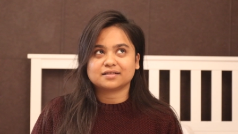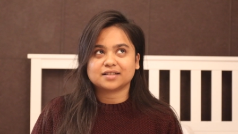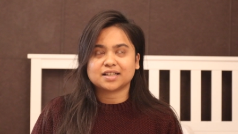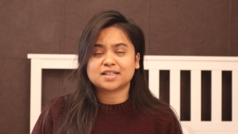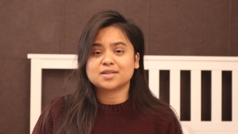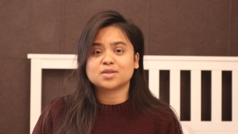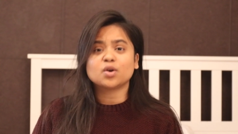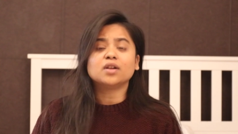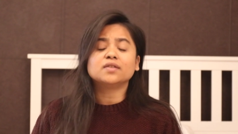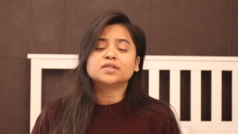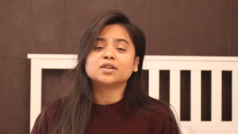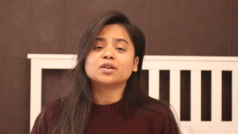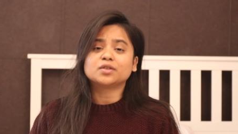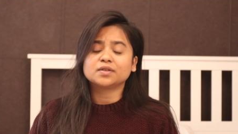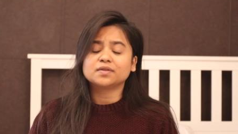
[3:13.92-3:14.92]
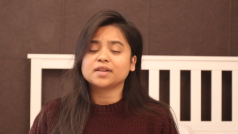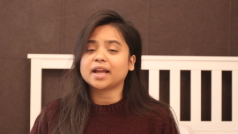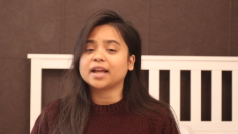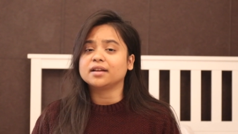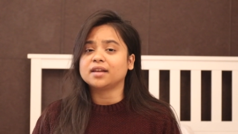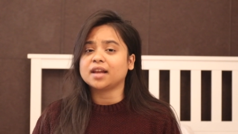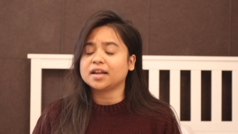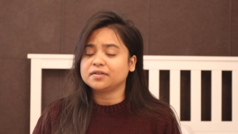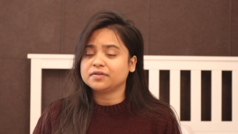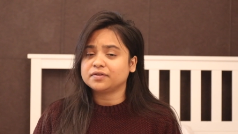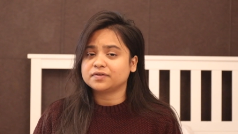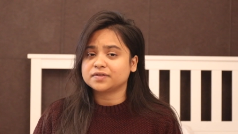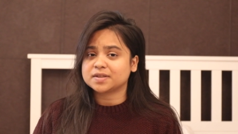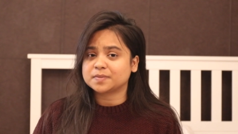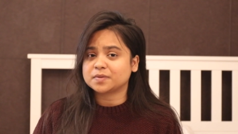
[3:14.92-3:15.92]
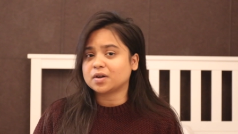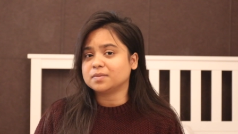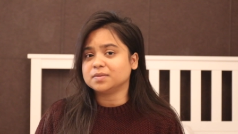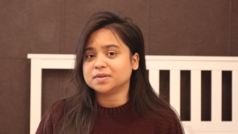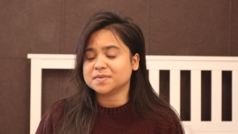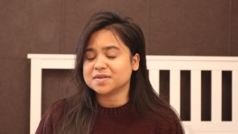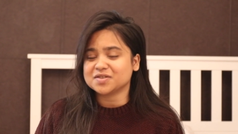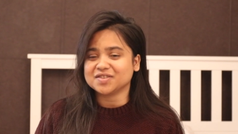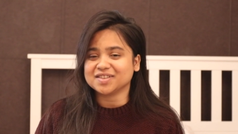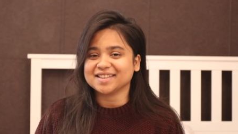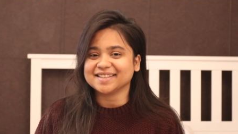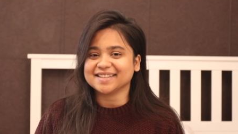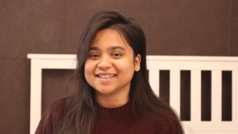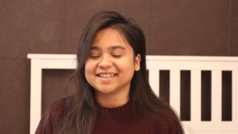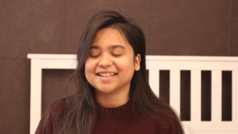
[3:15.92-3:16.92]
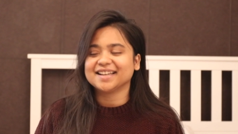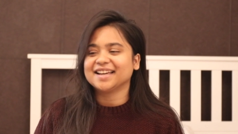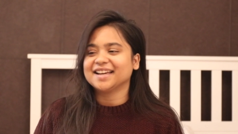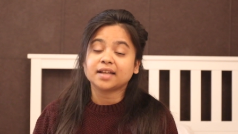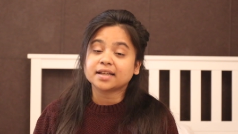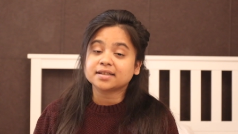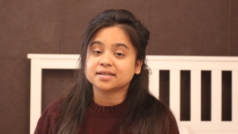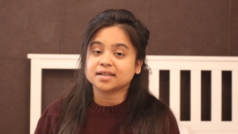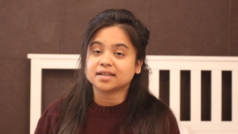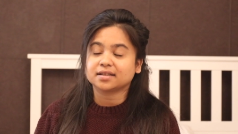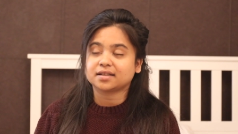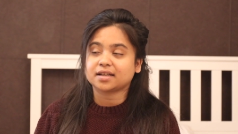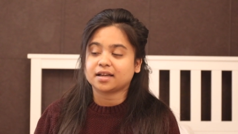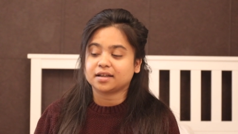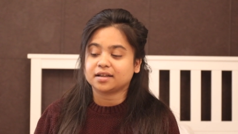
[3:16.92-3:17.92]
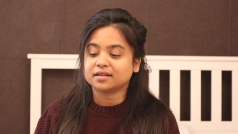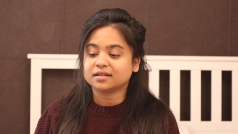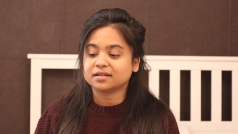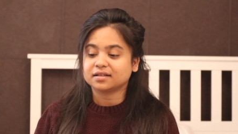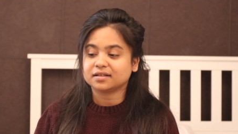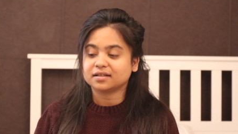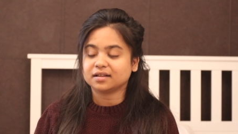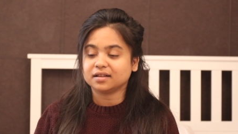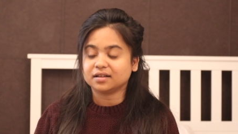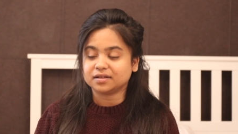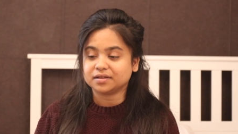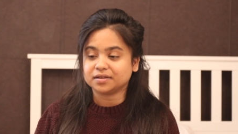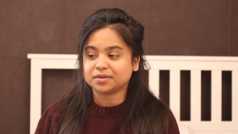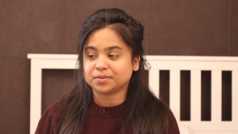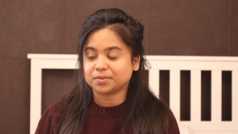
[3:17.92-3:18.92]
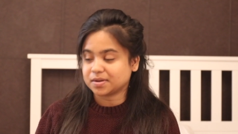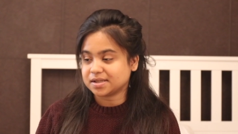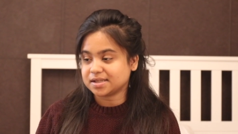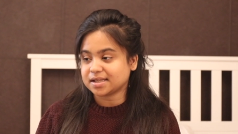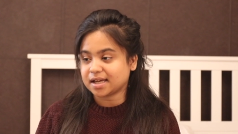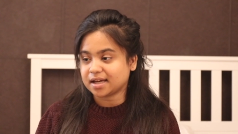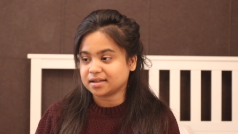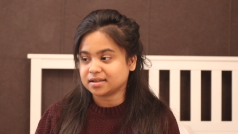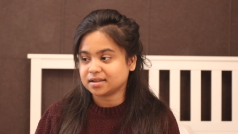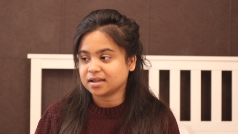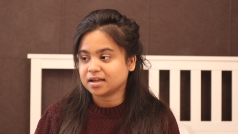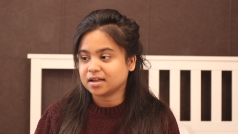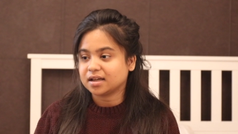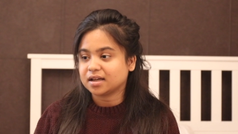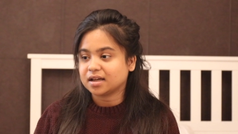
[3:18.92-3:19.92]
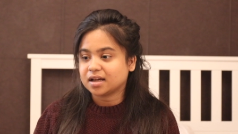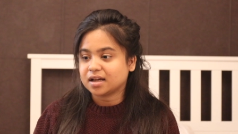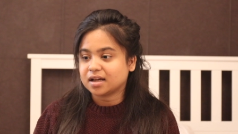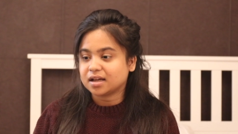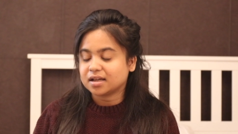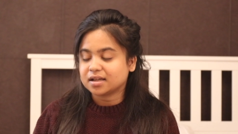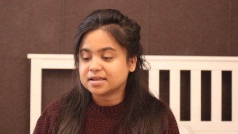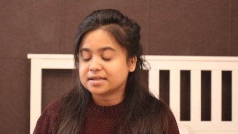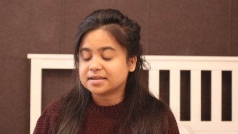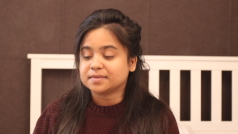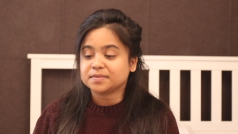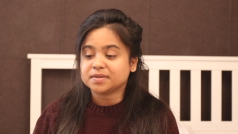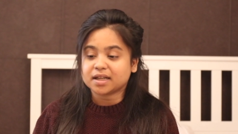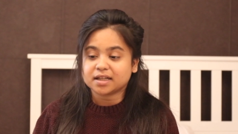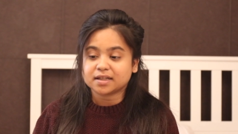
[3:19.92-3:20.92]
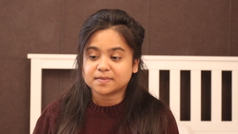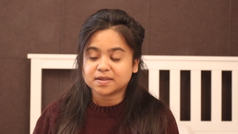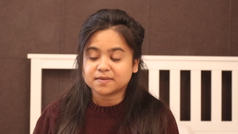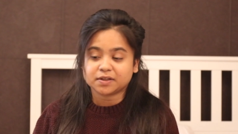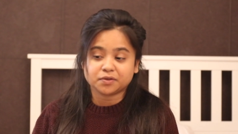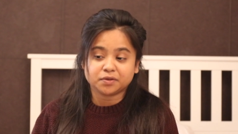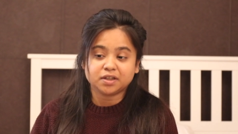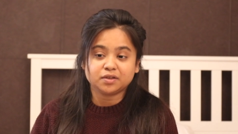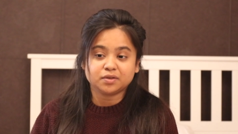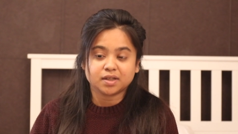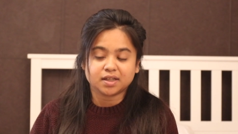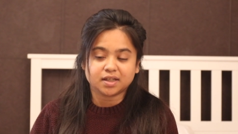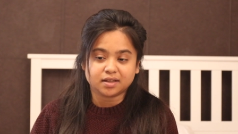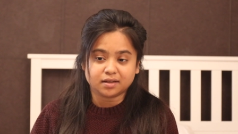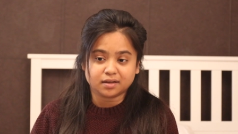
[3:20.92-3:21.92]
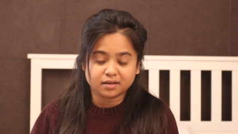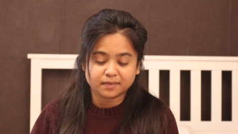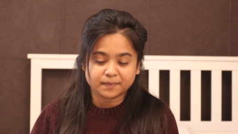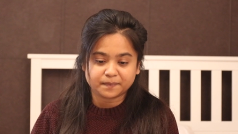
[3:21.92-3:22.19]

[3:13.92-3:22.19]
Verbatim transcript: it solved a lot of li life's problems really. Next thing that I learned was that sometimes when you need to heal,